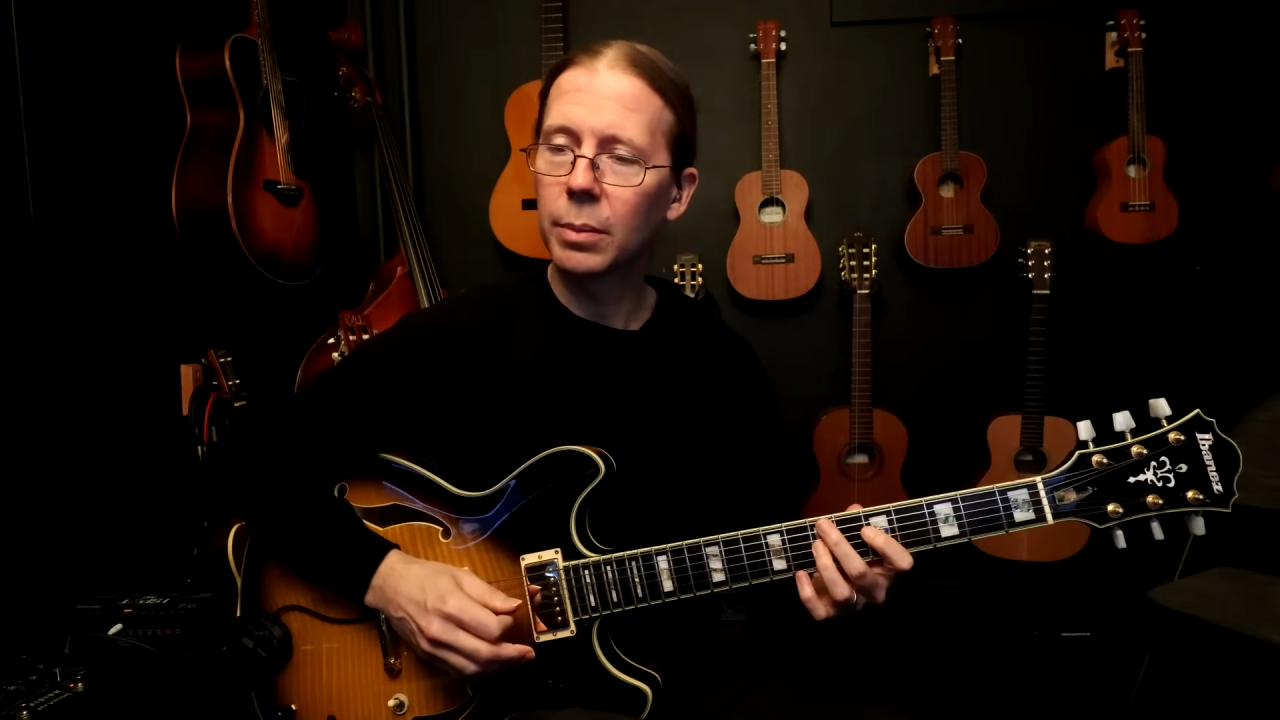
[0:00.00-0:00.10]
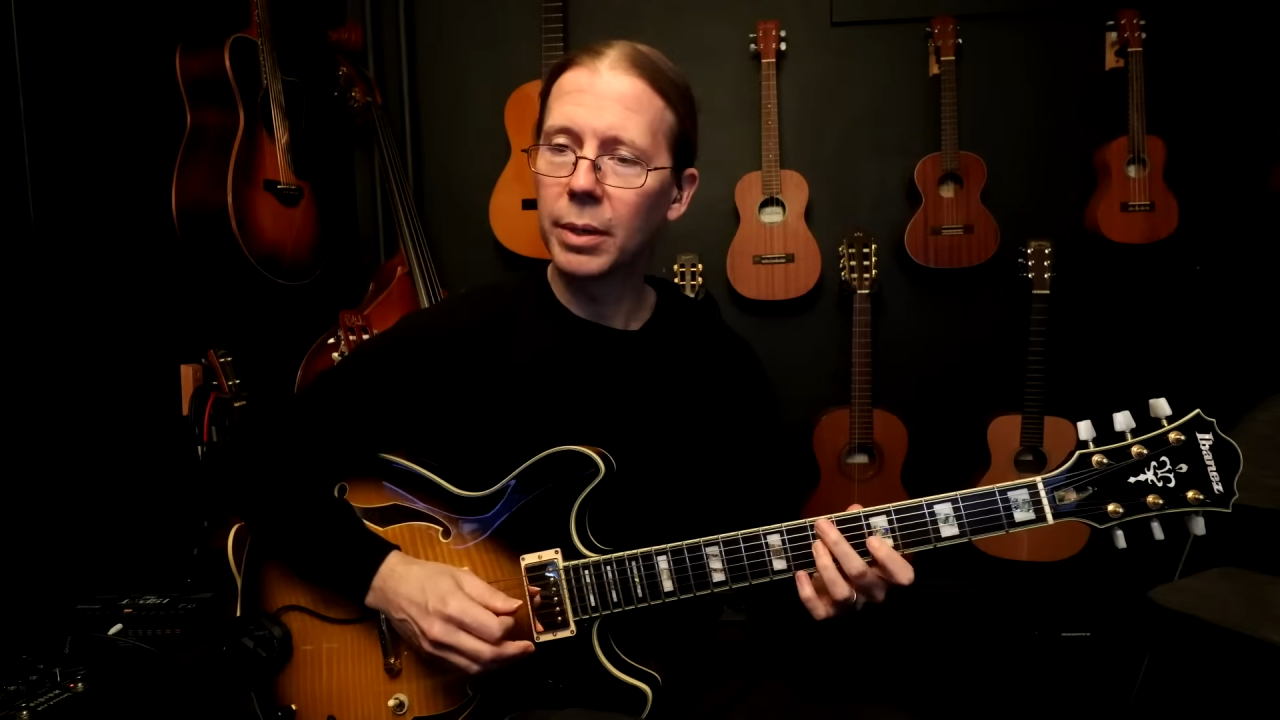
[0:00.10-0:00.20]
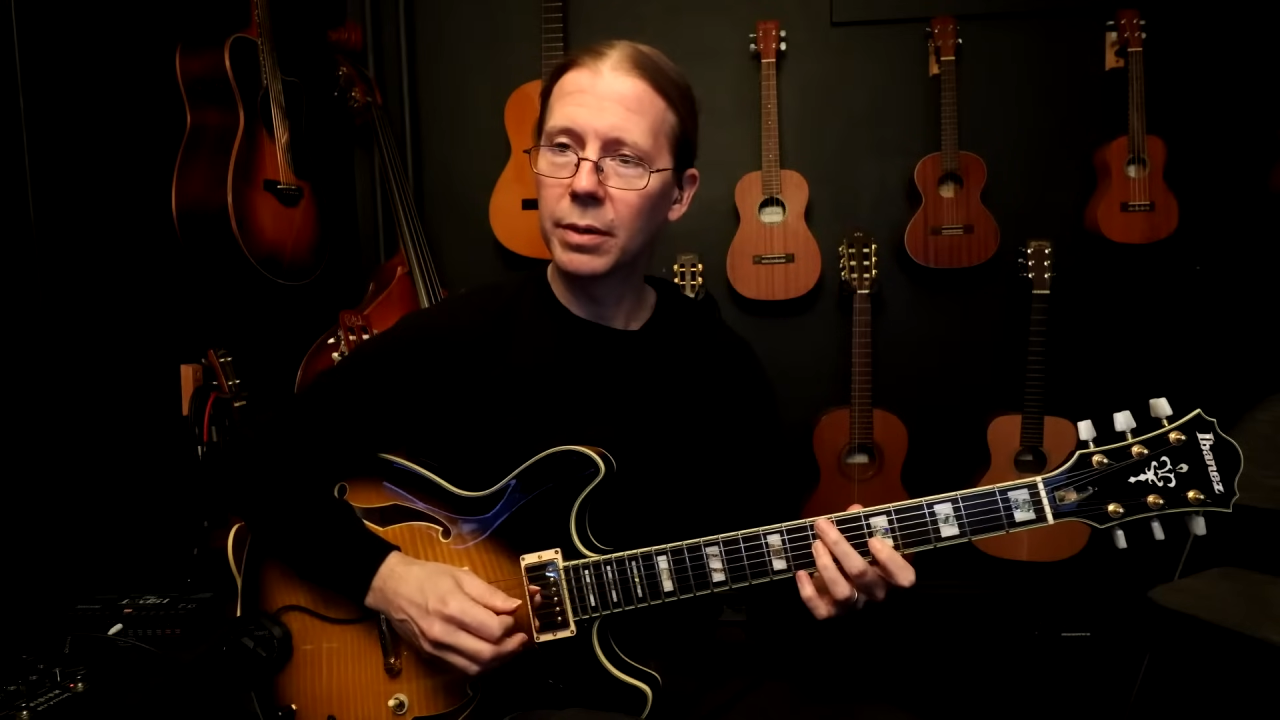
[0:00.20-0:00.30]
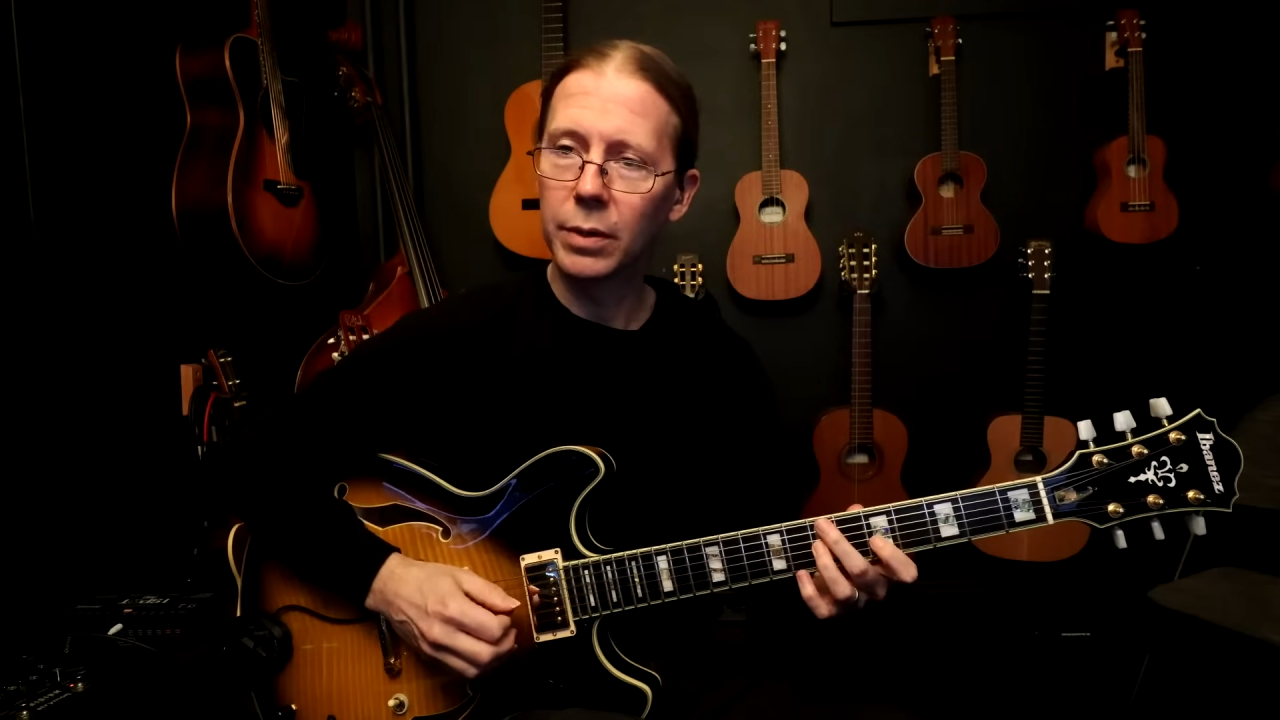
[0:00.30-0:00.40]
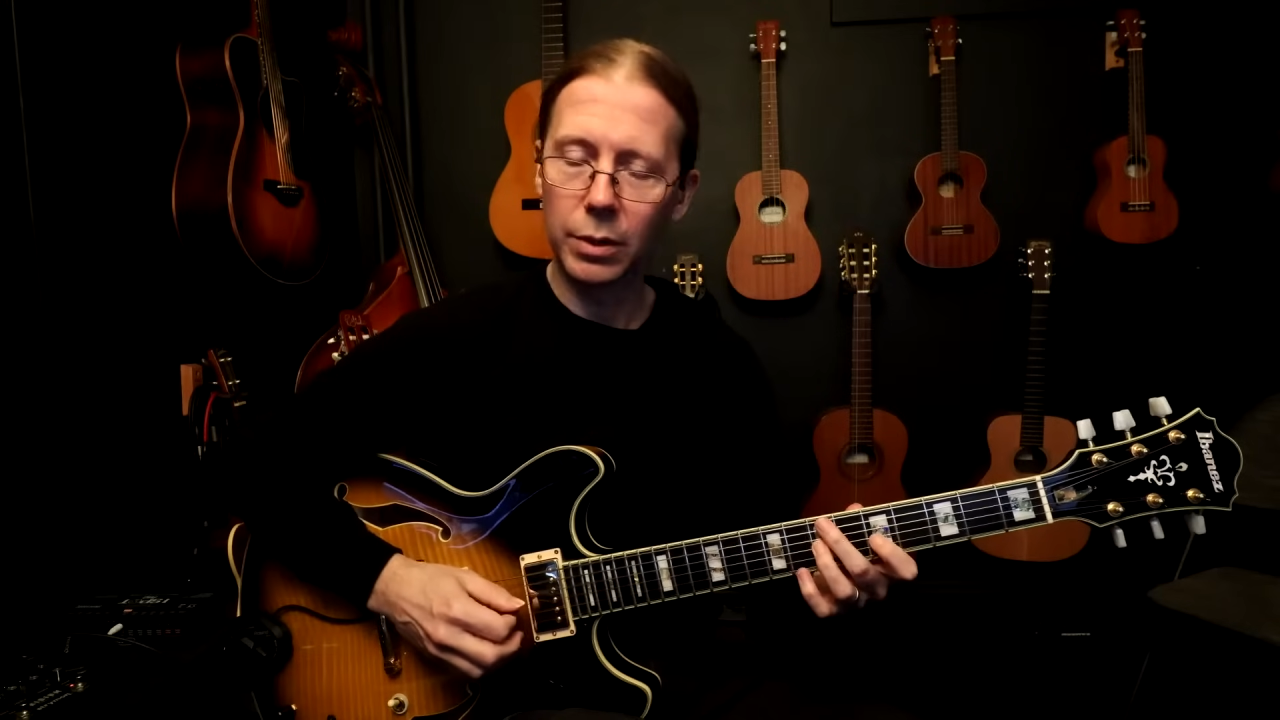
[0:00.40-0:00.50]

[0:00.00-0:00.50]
bit of a